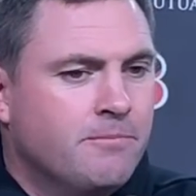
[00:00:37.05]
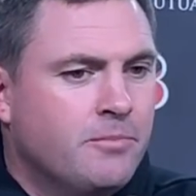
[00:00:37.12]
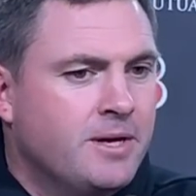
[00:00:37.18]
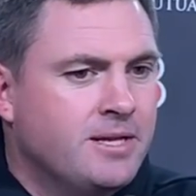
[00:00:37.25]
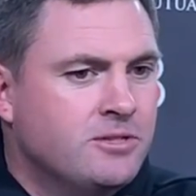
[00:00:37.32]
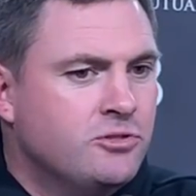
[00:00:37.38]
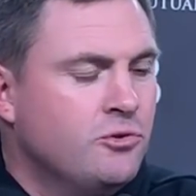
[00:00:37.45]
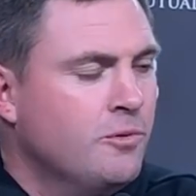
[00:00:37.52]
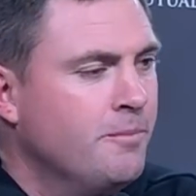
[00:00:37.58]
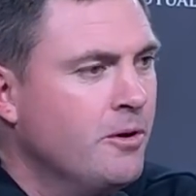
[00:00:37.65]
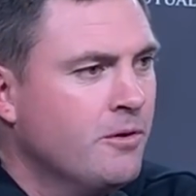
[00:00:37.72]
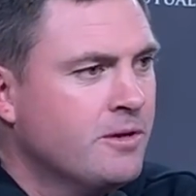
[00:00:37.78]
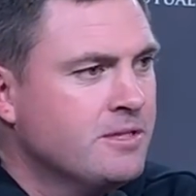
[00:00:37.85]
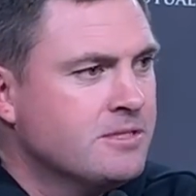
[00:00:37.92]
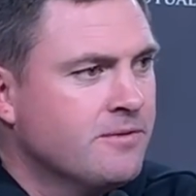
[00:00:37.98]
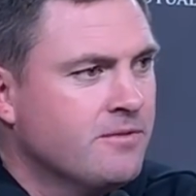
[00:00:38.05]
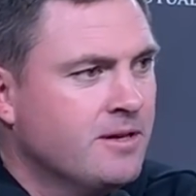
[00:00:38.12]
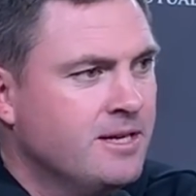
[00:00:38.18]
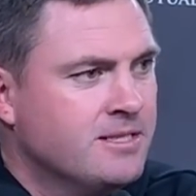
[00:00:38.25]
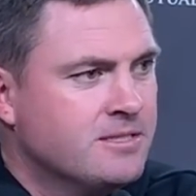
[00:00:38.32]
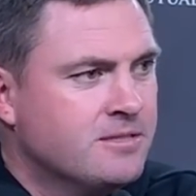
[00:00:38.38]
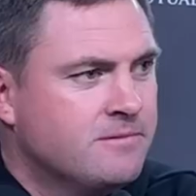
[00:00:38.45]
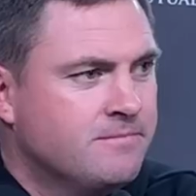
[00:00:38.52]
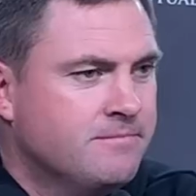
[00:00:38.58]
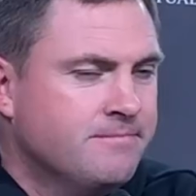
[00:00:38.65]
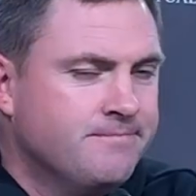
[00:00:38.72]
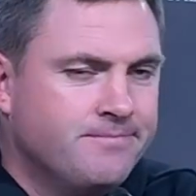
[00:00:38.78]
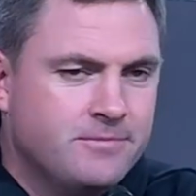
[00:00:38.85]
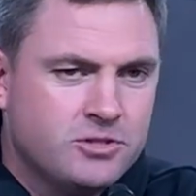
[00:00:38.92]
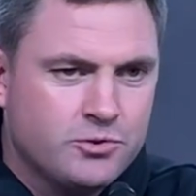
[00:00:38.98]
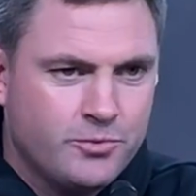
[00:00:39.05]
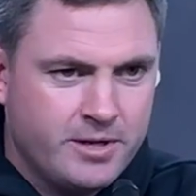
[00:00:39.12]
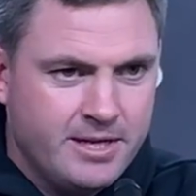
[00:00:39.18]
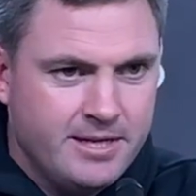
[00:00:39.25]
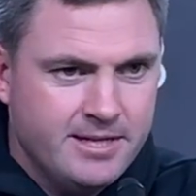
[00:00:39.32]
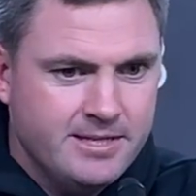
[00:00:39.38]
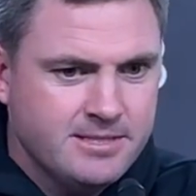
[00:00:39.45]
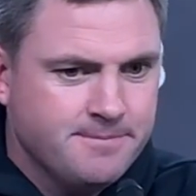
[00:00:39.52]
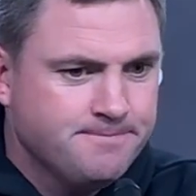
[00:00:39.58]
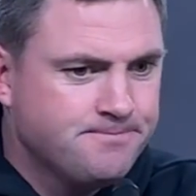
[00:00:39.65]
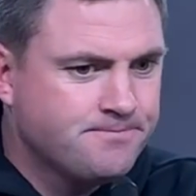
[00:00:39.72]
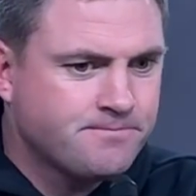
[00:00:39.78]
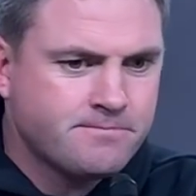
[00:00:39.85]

playing two opponents over the last twenty-eight days.